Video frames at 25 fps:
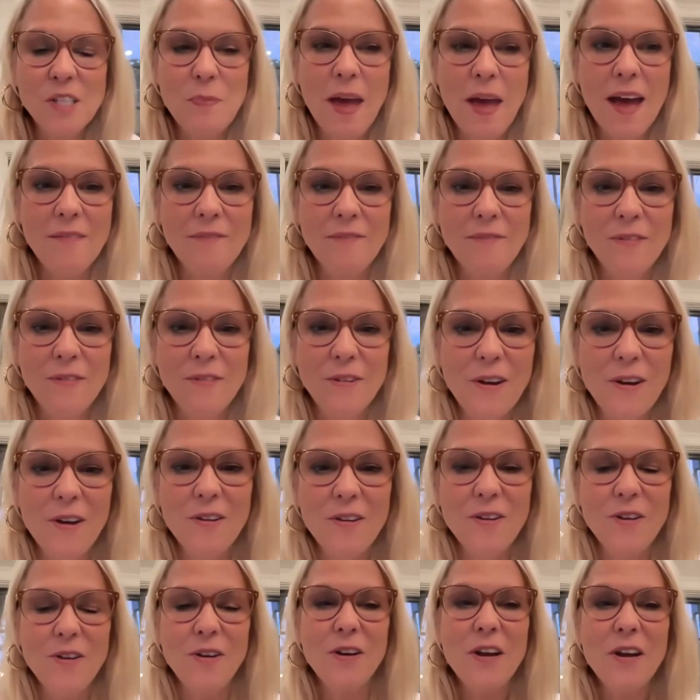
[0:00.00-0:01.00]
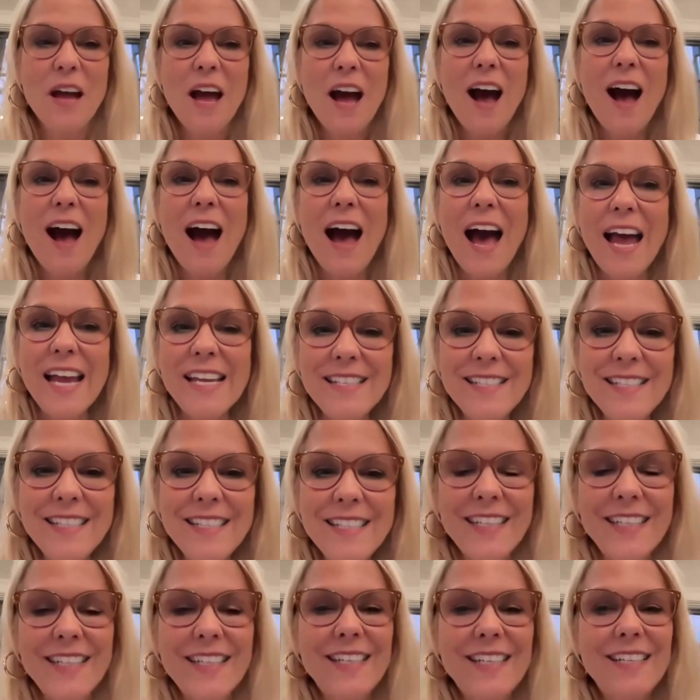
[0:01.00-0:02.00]
Pat, for all your
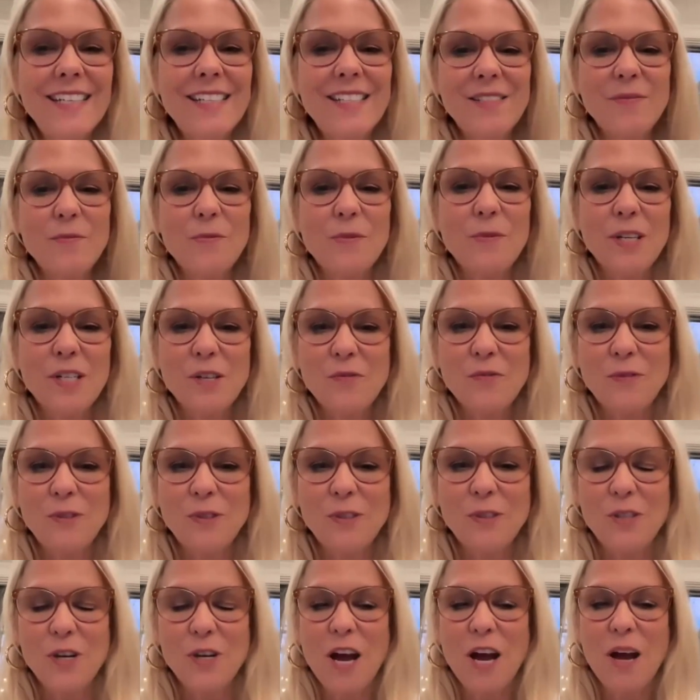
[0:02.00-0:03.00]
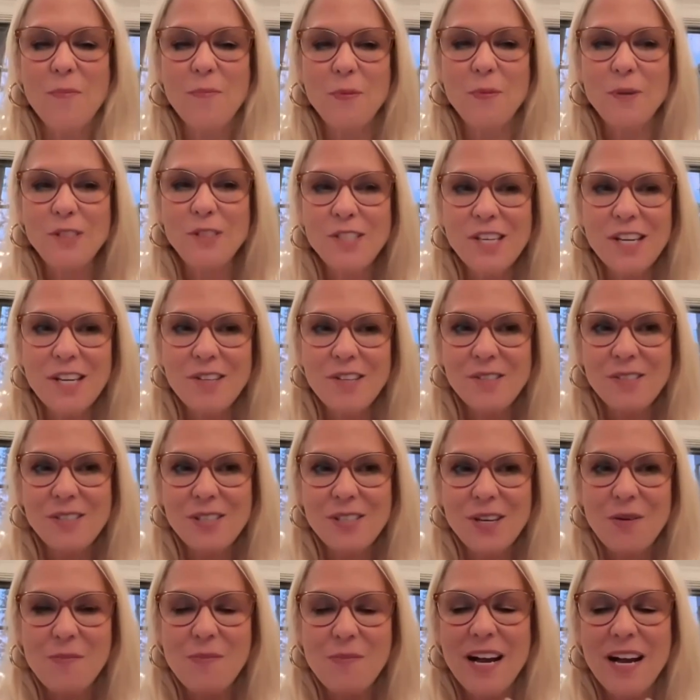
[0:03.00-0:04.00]
ideas. Wonderful job. Appreciate you
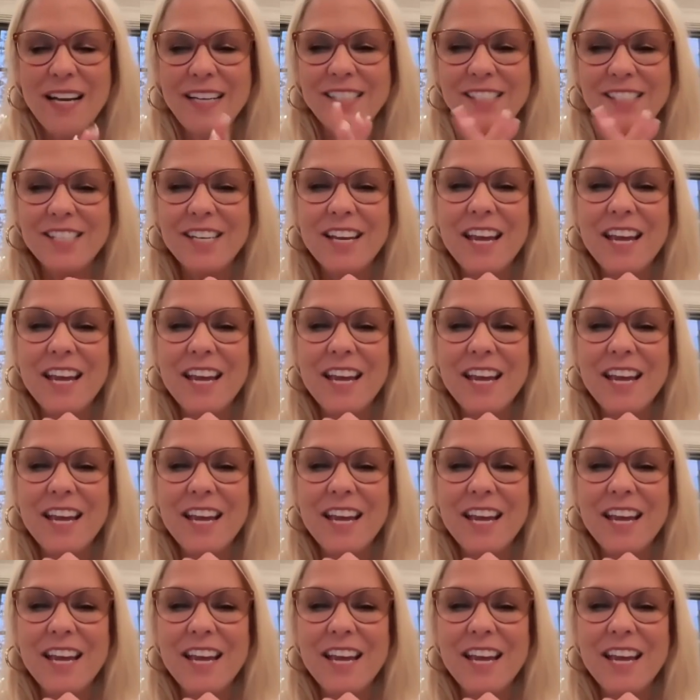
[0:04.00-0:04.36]
so much.